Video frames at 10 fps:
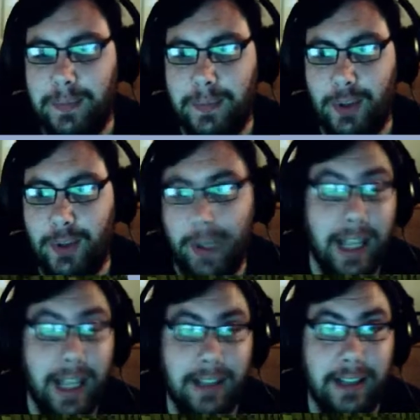So
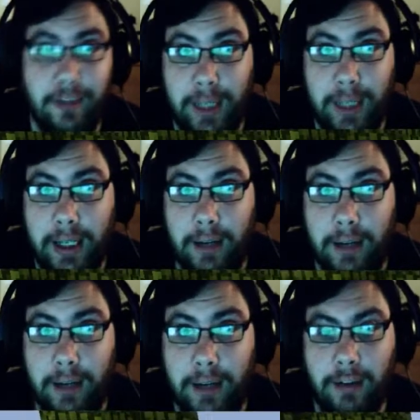yes, I've been
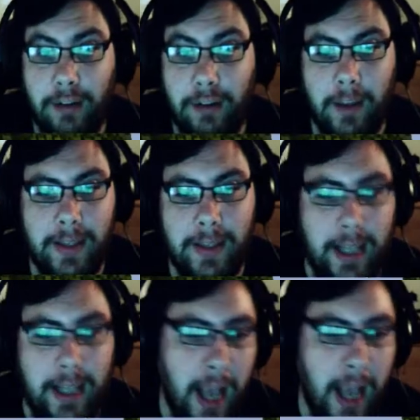very busy,
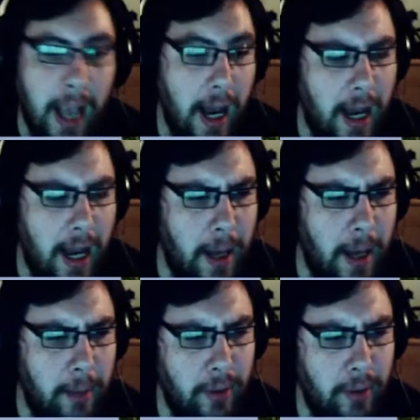
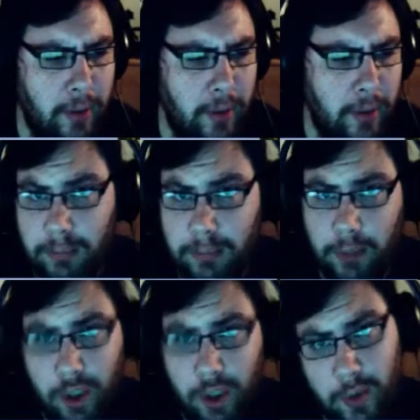but got some
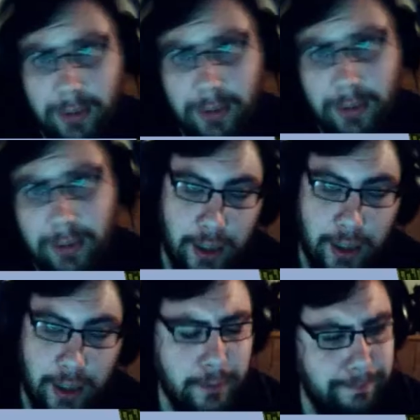good news and bad
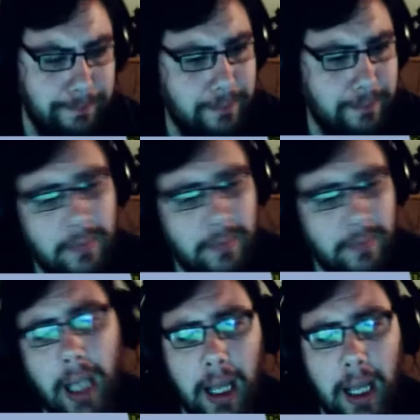news.
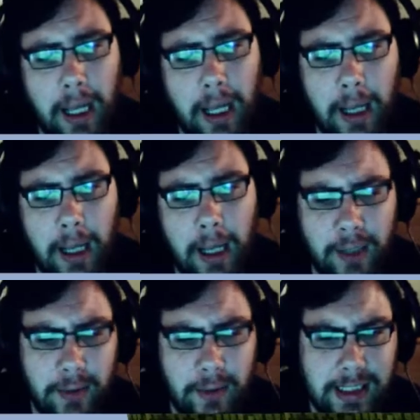Bad
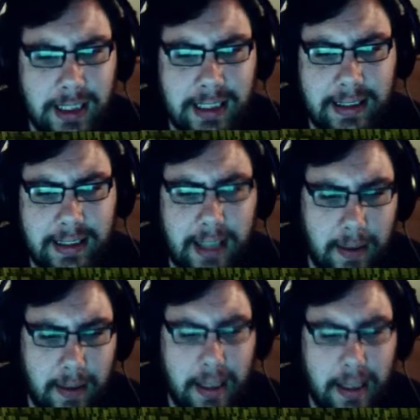news is
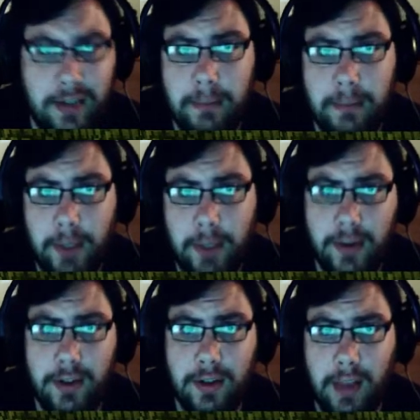there's some
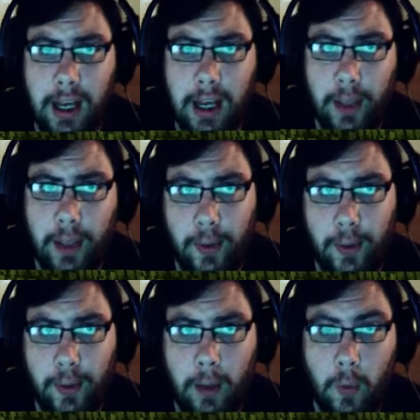mods that I thought
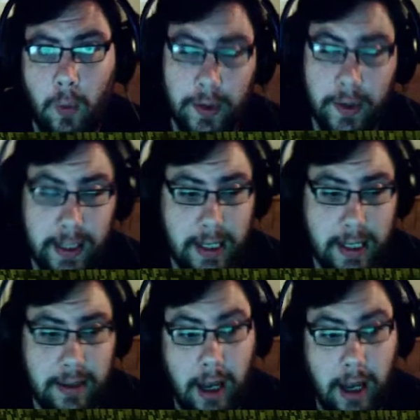that was in this
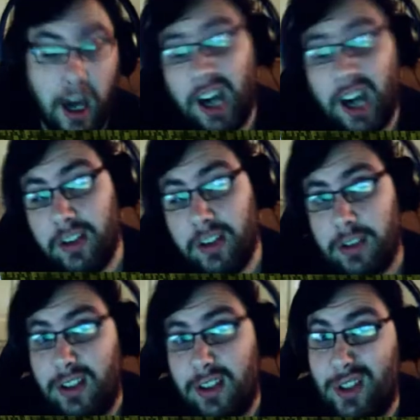that aren't,
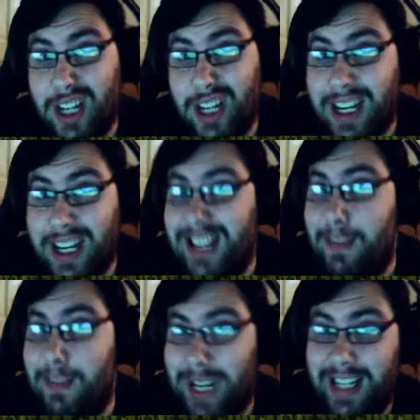such as
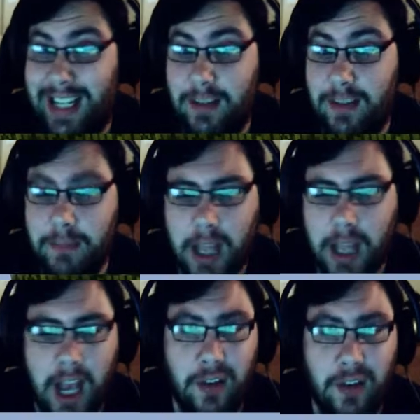mechanism.
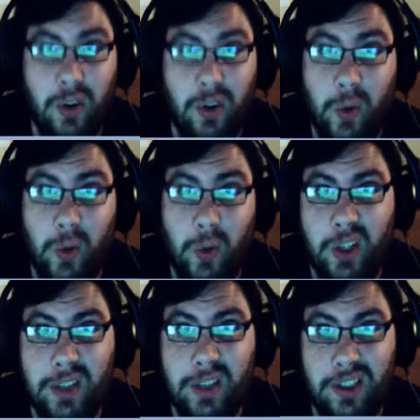So no
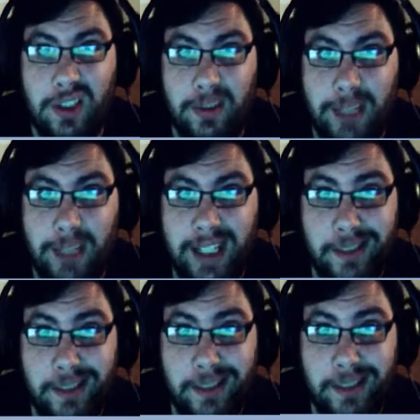digital miner.
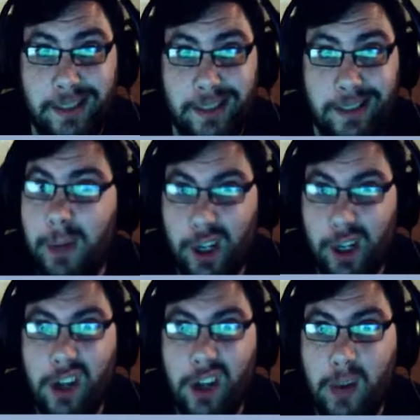What am I going to
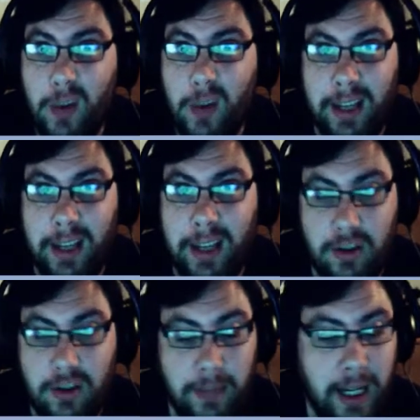do without my
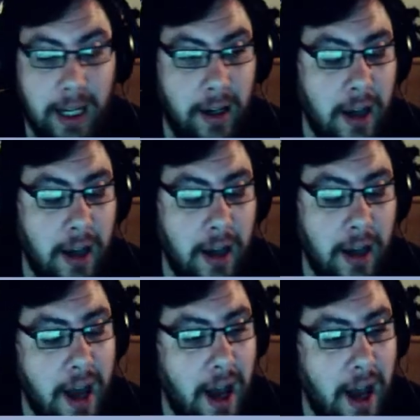digital miner?
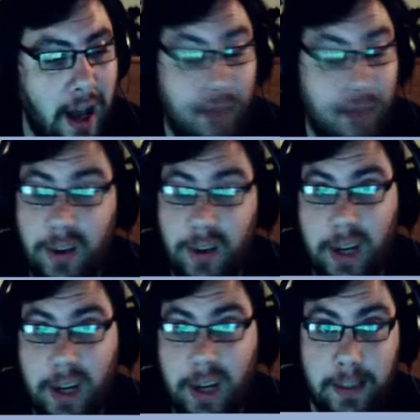I have no
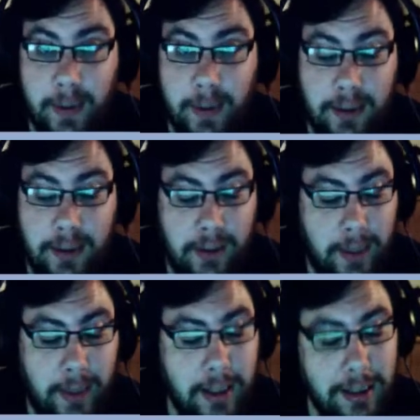idea, to be quite honest with
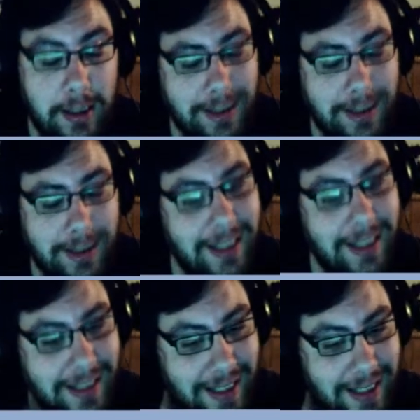
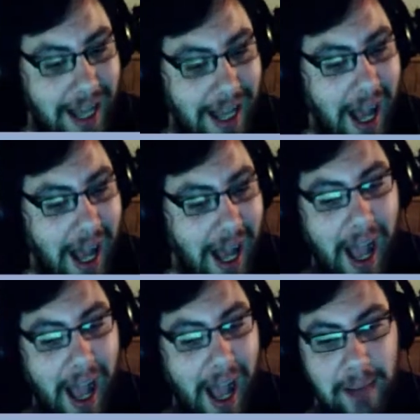you.
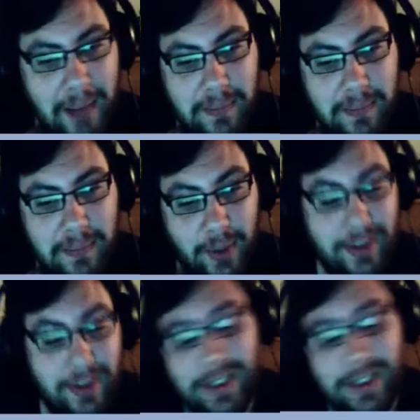
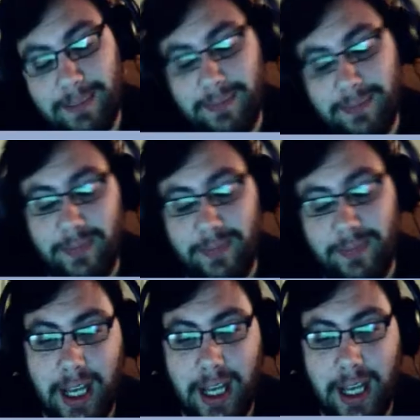But
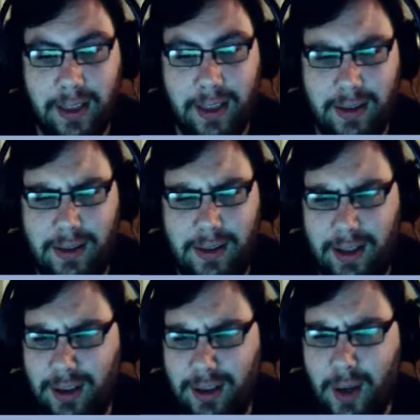yeah, there's
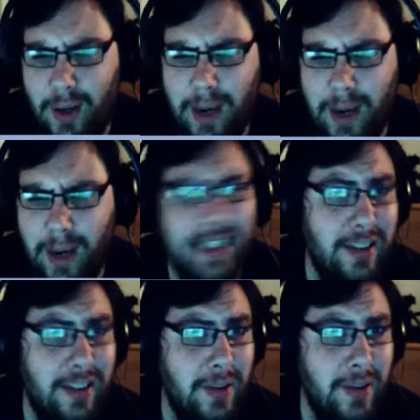no
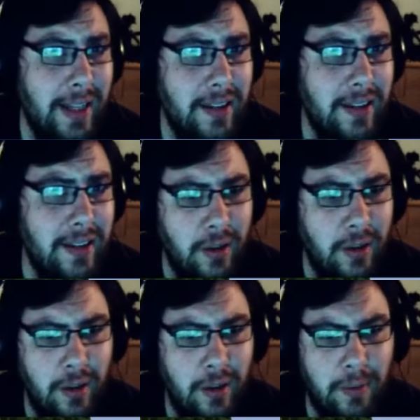IC2 either,
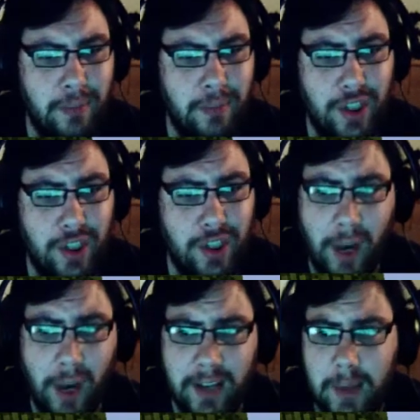so machine
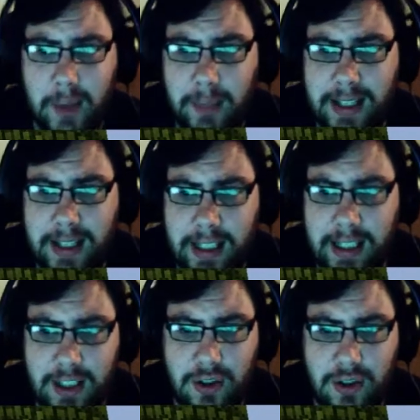wise we are basically
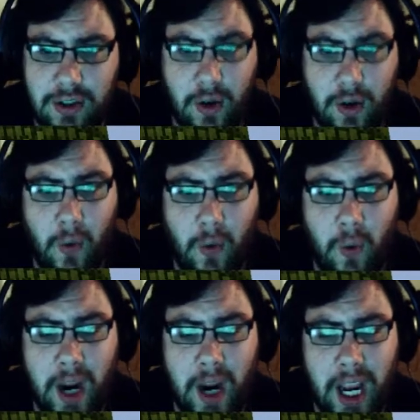stuck
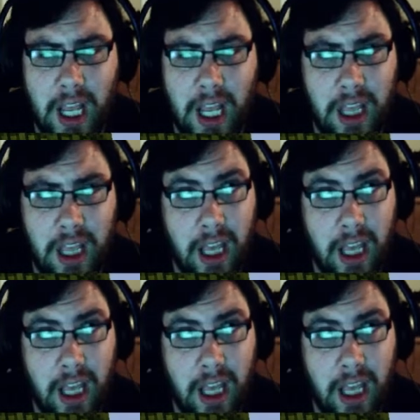with